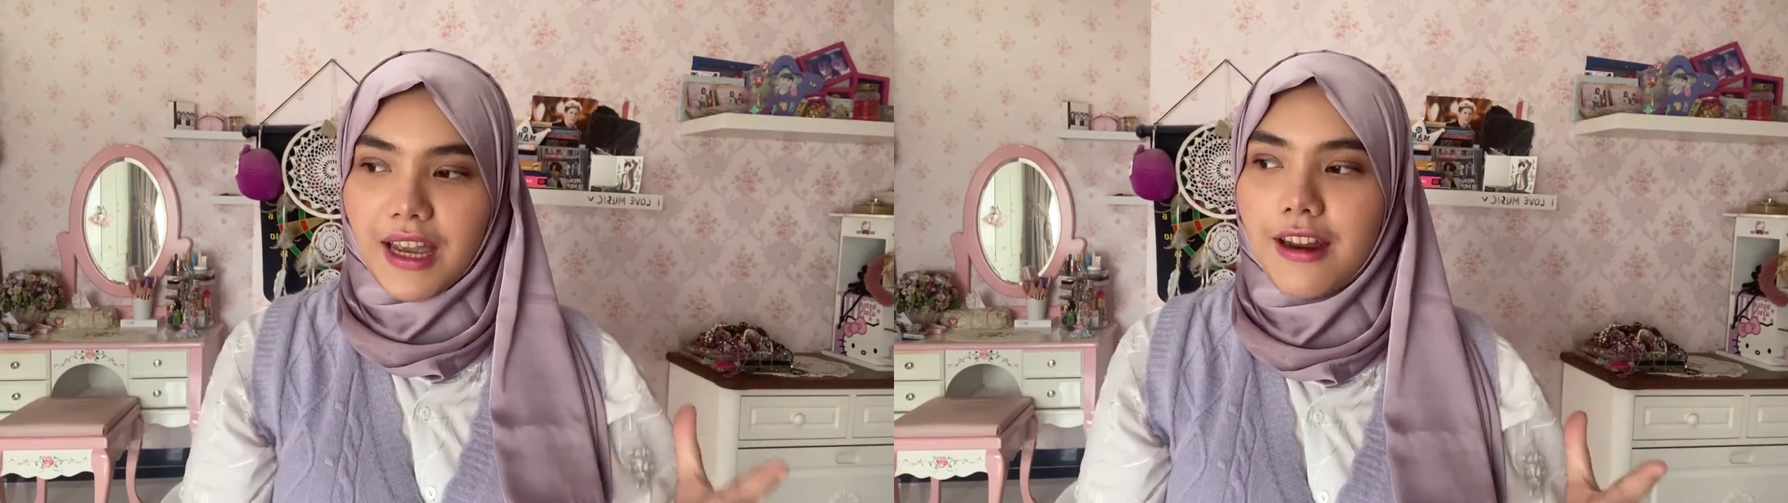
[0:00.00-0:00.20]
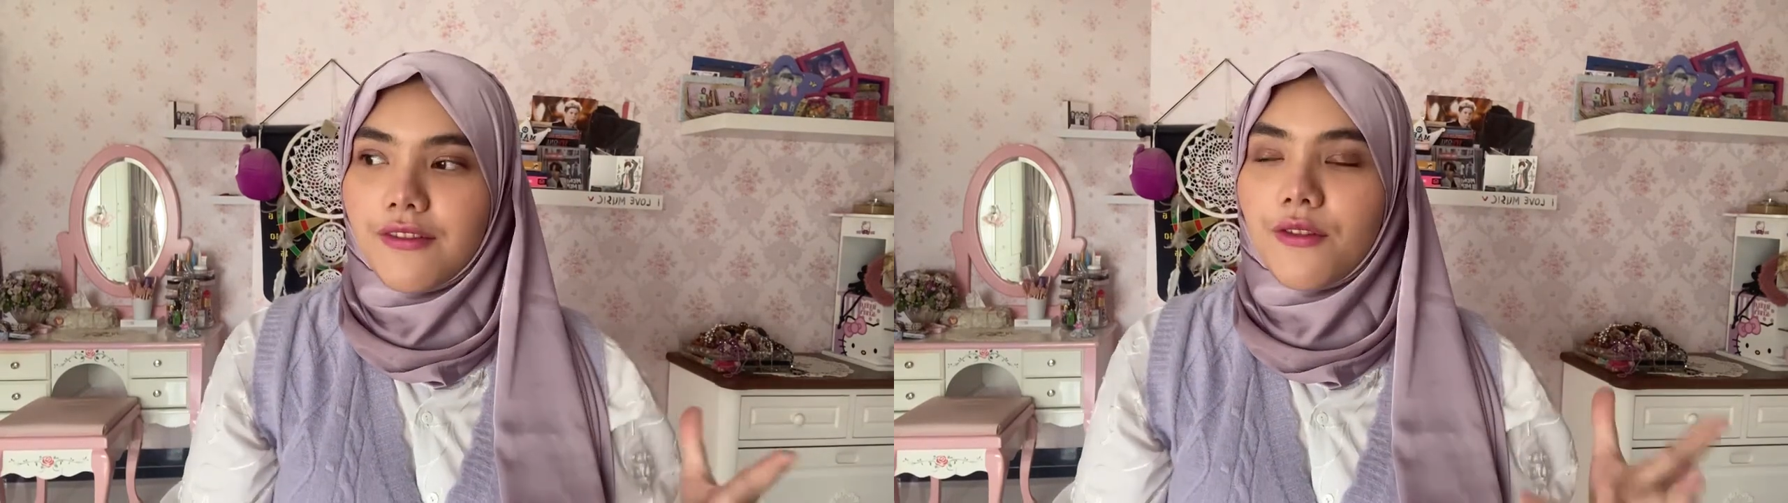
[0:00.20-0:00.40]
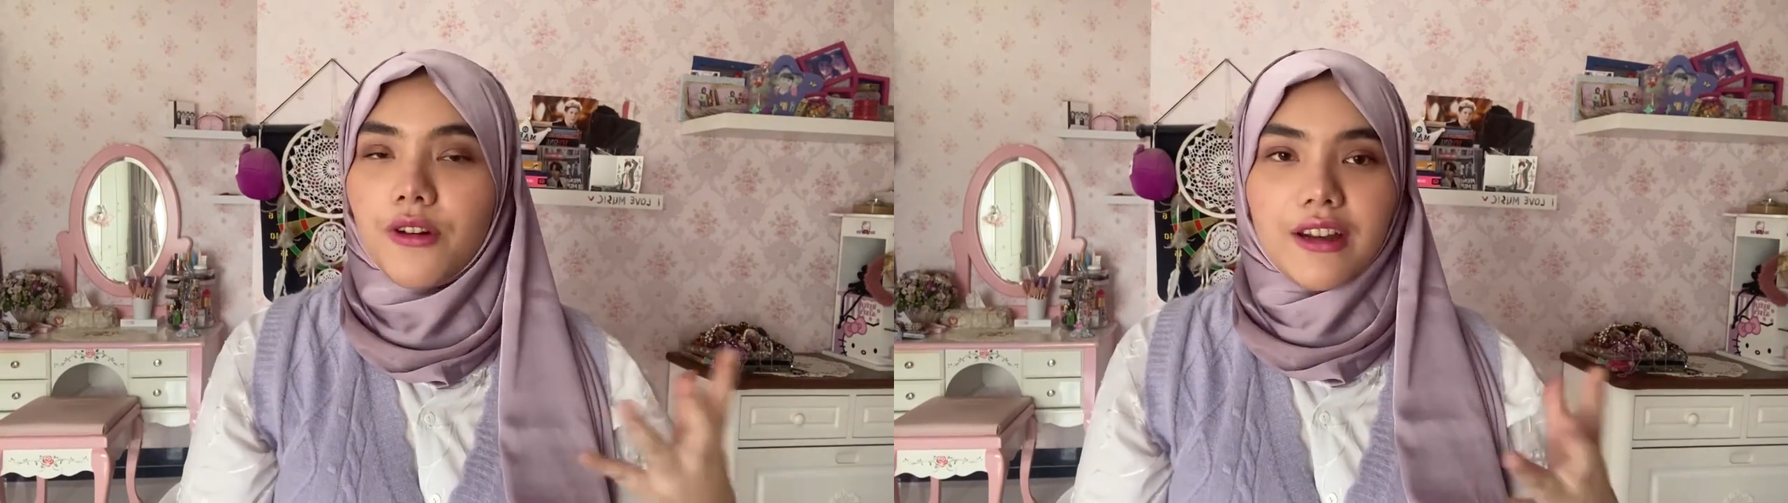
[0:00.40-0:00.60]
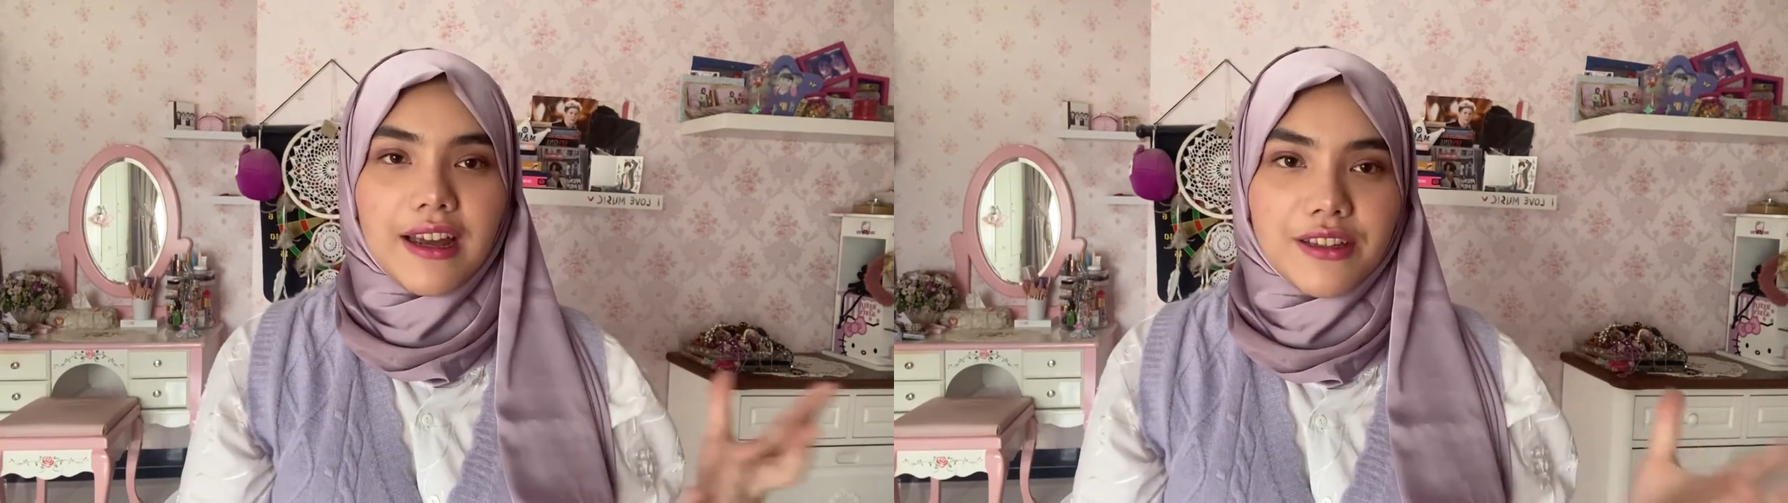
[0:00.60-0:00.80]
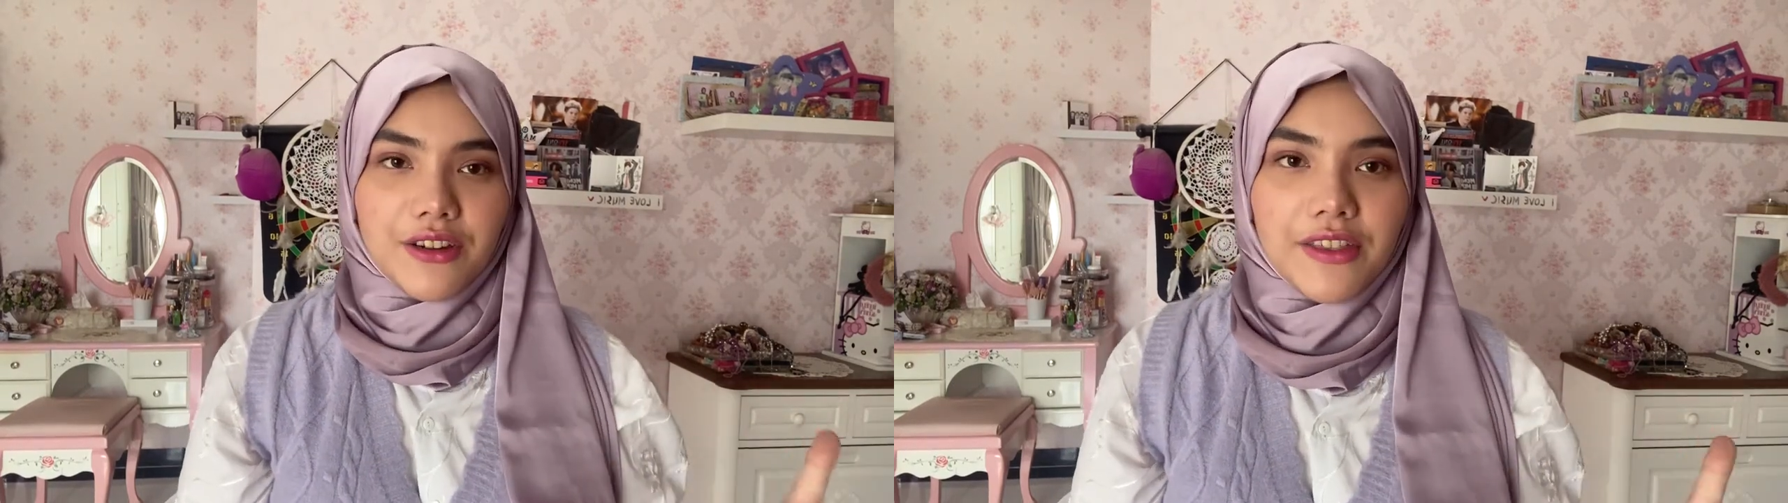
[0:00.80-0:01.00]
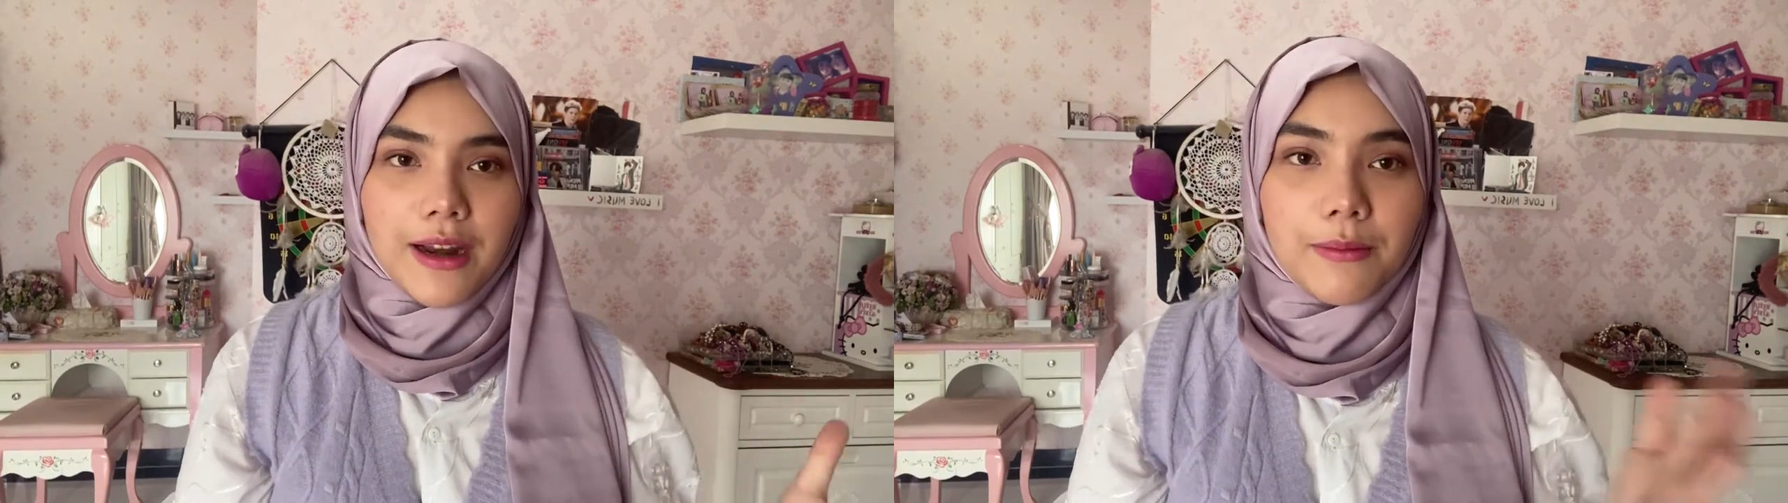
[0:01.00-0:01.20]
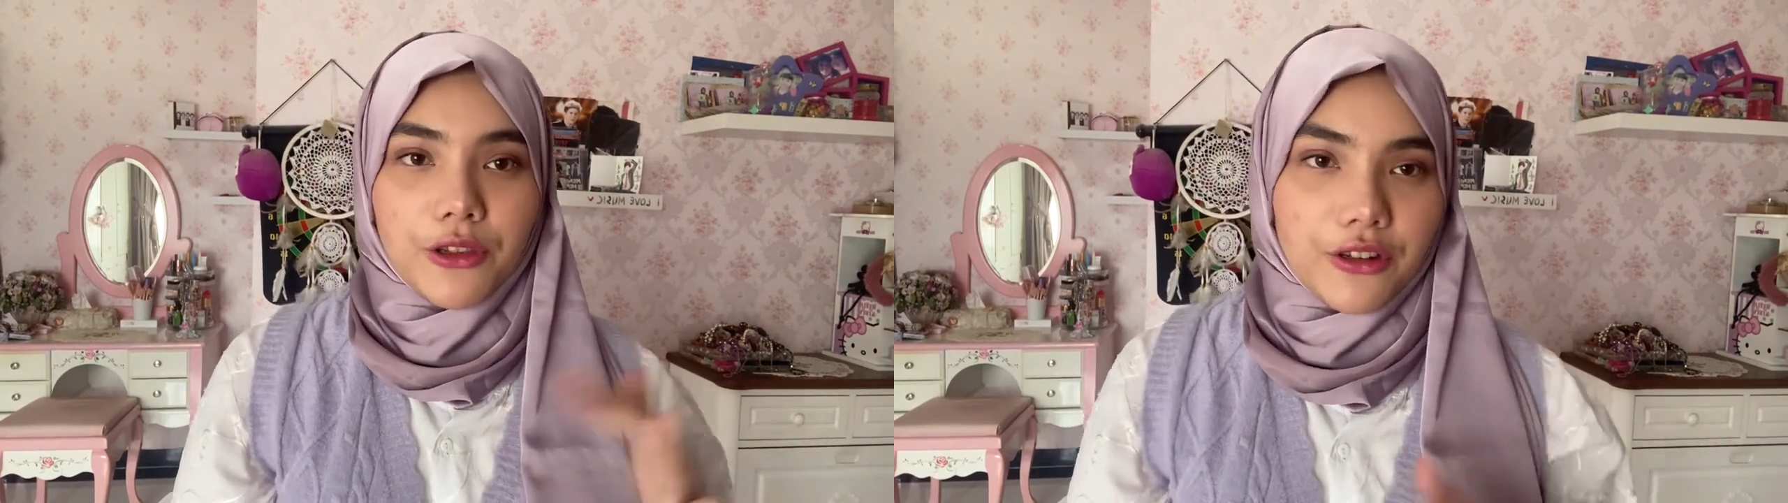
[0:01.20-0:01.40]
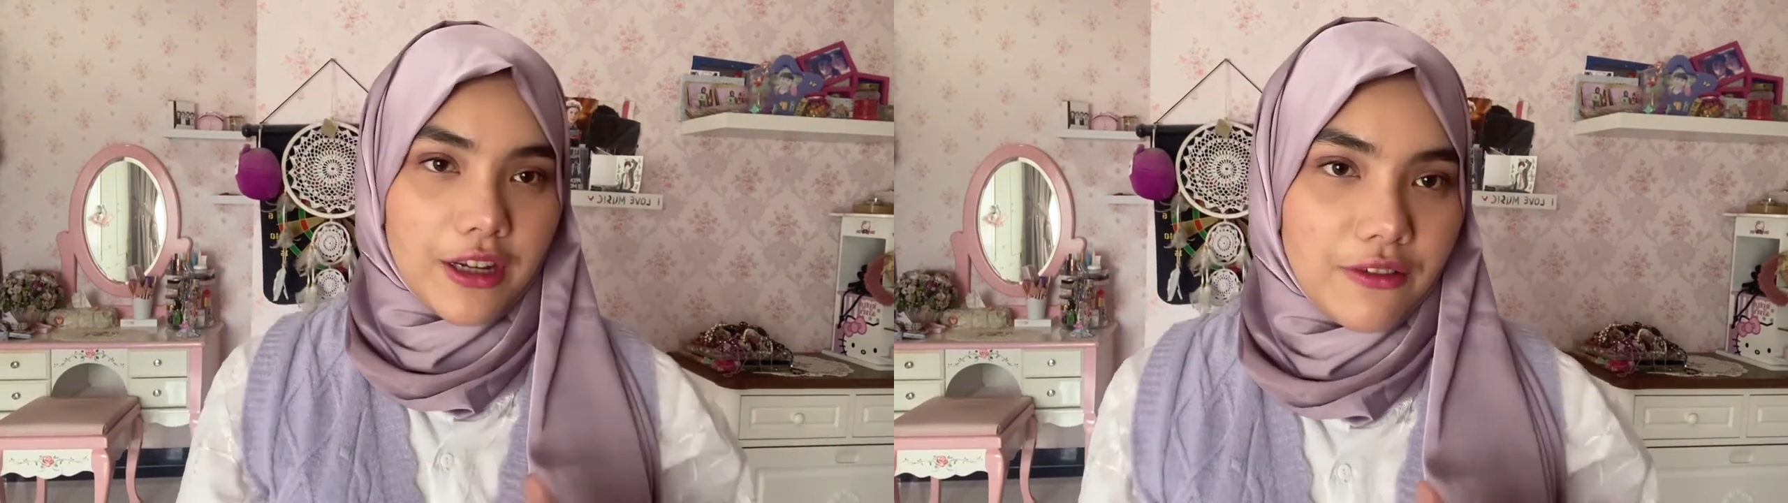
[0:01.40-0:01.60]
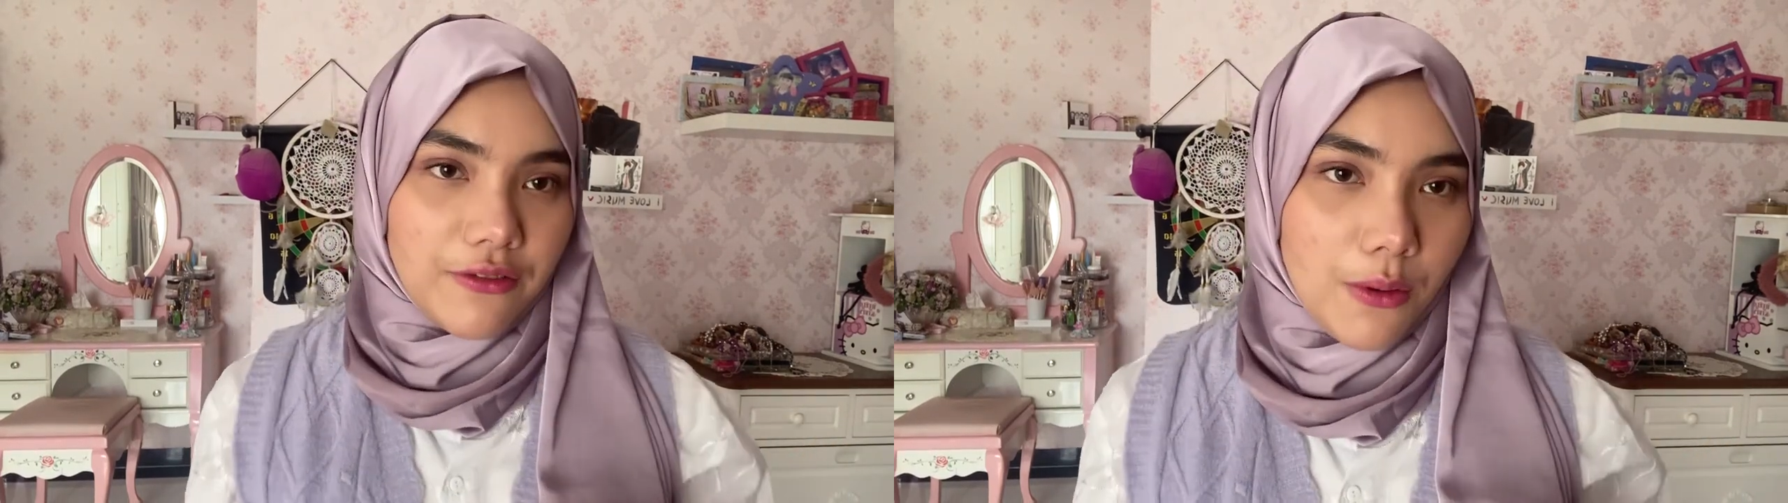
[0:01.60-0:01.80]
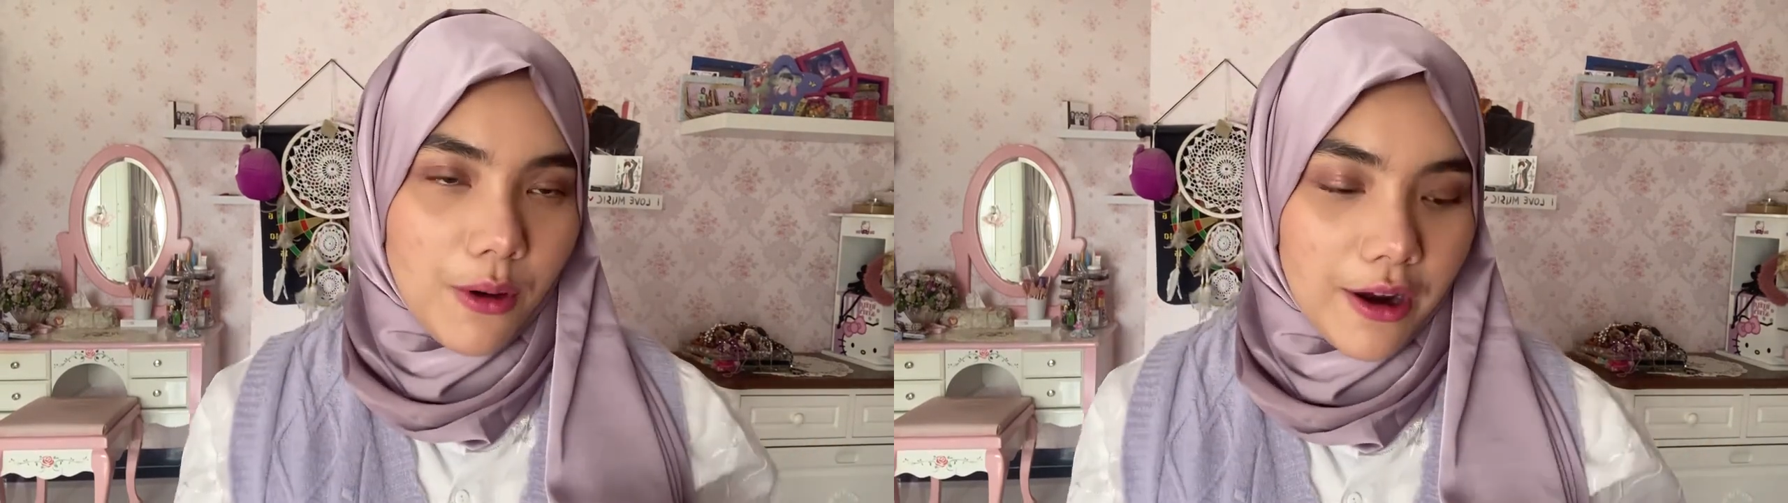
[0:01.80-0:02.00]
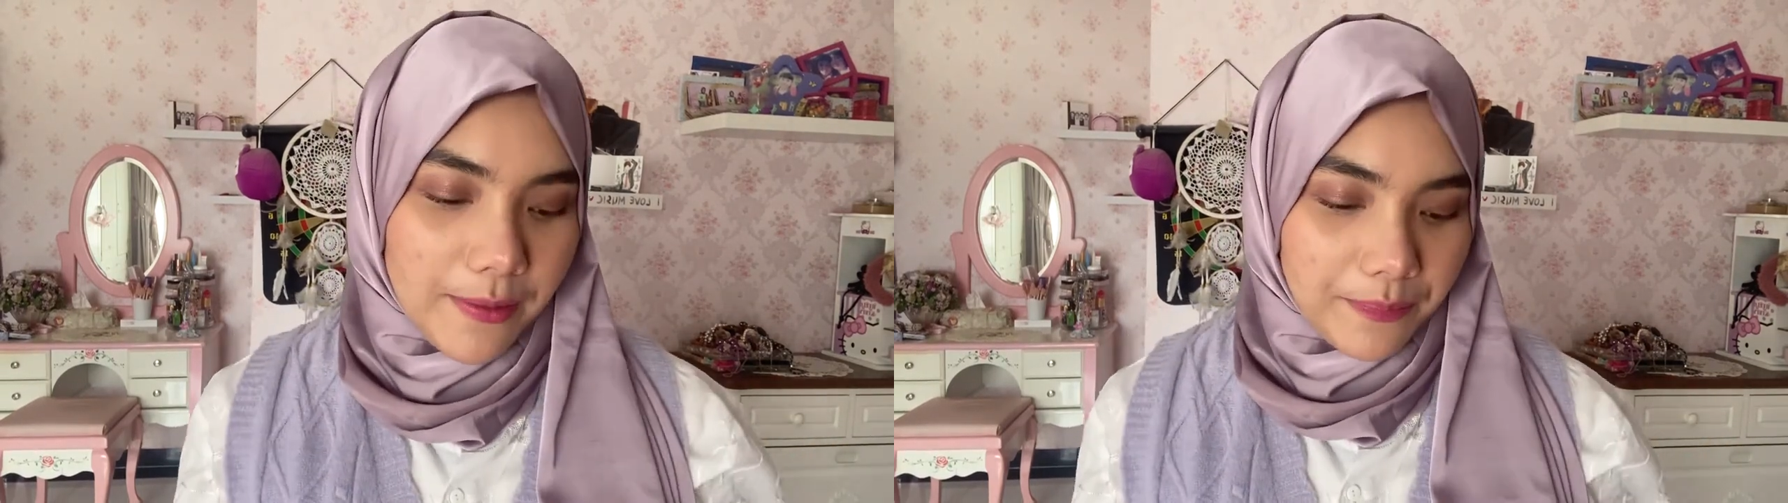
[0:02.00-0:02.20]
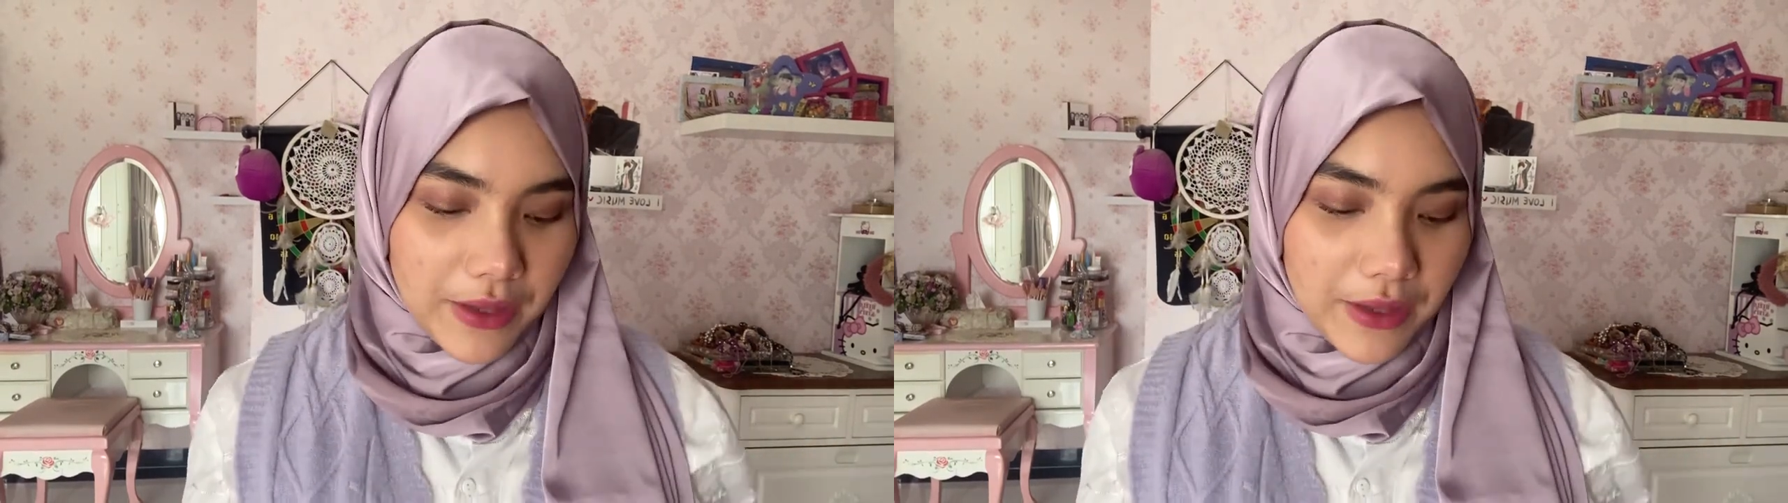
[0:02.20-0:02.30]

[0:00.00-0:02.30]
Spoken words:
kind of organizer that I'm looking for.